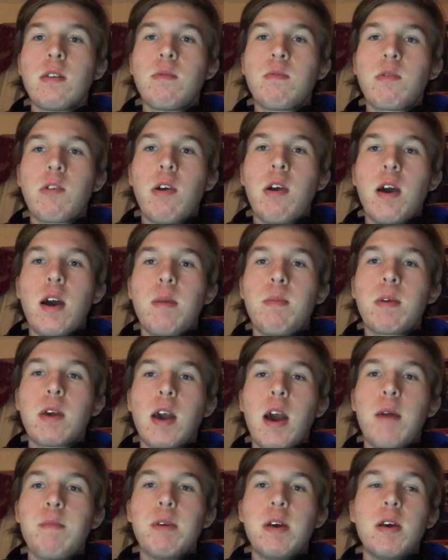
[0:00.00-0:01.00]
subscribe,
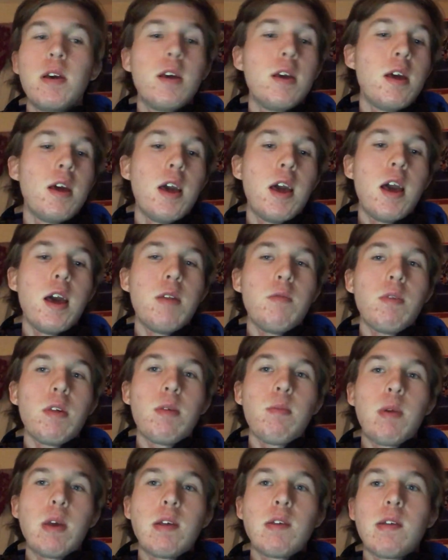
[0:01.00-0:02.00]
comment, and
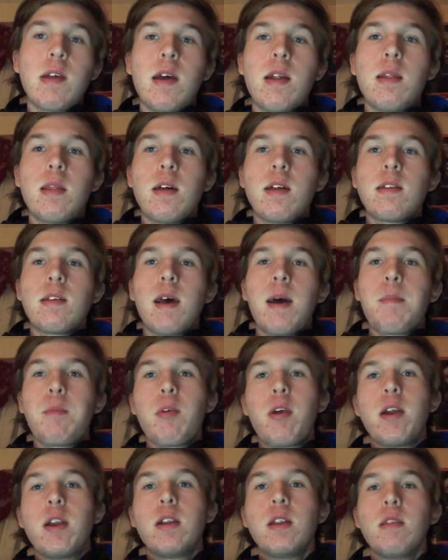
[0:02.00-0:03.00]
with that being said, let's hop right